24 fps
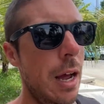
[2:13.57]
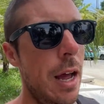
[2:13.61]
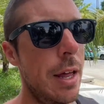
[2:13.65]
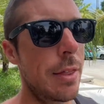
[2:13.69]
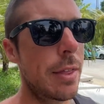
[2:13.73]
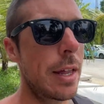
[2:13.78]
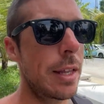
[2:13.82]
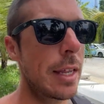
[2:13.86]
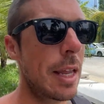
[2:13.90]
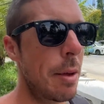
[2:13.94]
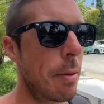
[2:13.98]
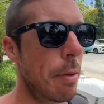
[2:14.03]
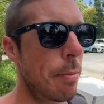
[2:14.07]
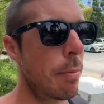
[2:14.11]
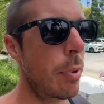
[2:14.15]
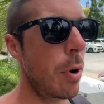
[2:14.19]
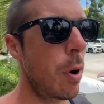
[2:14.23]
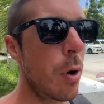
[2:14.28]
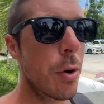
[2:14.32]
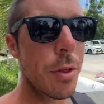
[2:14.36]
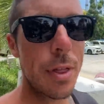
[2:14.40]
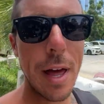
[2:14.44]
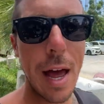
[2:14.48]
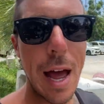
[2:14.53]
Then they
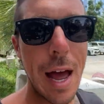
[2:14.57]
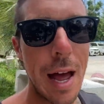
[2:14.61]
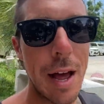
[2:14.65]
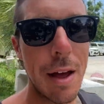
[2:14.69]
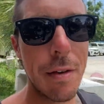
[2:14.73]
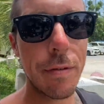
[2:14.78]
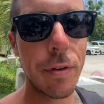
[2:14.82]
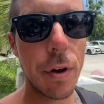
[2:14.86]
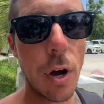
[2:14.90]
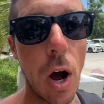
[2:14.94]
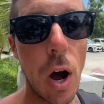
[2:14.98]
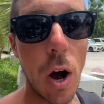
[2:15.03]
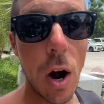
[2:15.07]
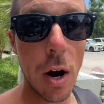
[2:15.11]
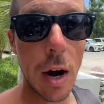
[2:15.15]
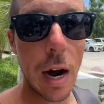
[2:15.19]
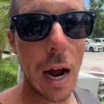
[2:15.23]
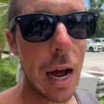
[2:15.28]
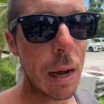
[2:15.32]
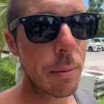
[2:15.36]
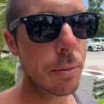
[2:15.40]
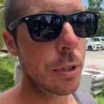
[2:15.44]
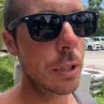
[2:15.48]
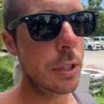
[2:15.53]
both have car
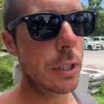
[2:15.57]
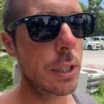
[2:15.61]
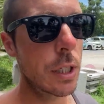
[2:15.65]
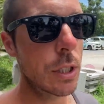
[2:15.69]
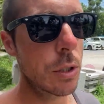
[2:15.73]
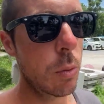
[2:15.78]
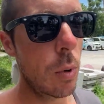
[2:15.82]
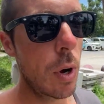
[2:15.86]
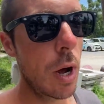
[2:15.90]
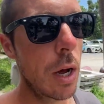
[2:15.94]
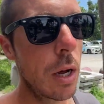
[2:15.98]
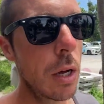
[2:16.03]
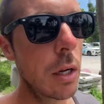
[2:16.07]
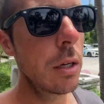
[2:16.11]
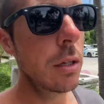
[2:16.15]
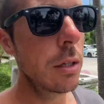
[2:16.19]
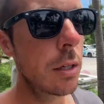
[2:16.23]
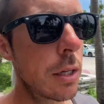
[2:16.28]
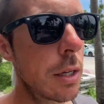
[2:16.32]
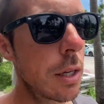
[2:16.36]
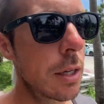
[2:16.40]
options as well.